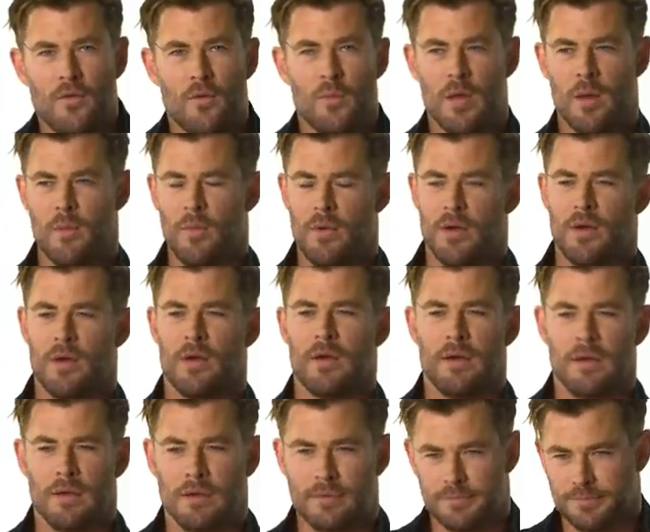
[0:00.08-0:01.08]
remember
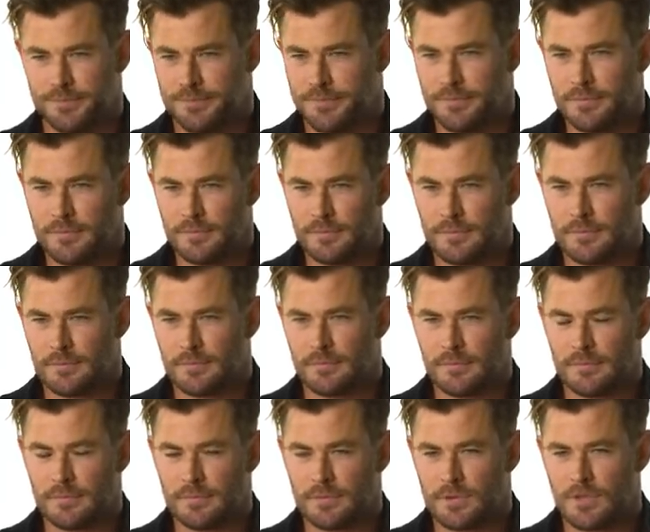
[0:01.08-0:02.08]

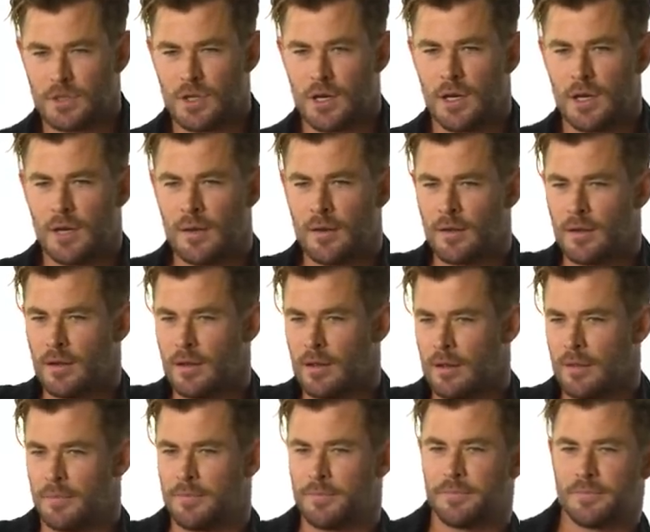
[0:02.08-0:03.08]
sitting in
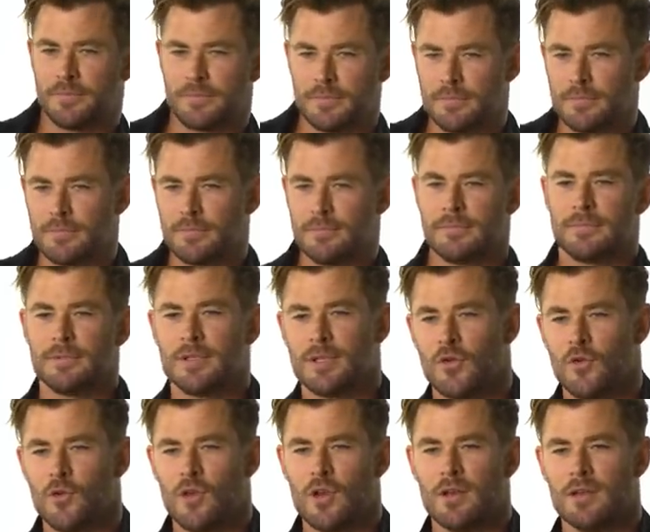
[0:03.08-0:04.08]
the
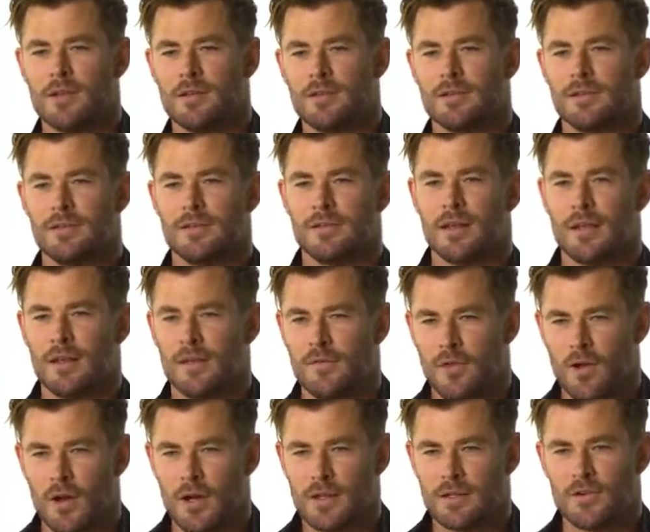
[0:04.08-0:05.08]
careers
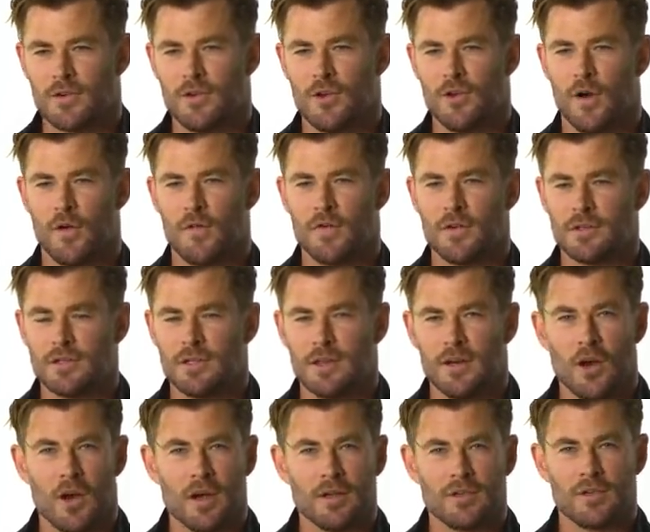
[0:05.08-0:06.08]
advisory office
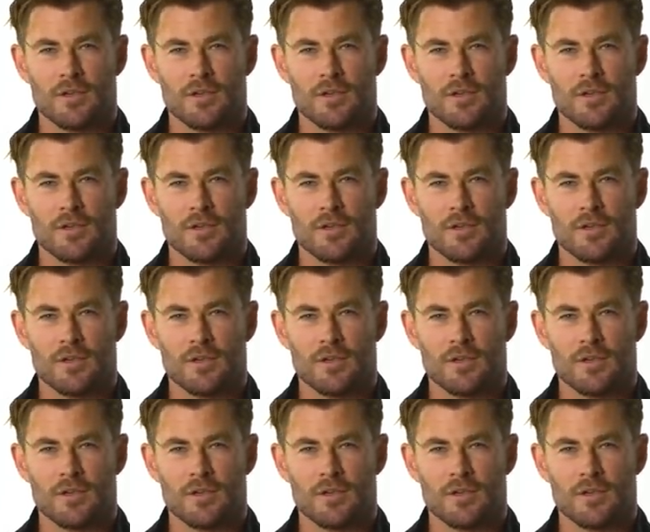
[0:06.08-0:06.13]
in high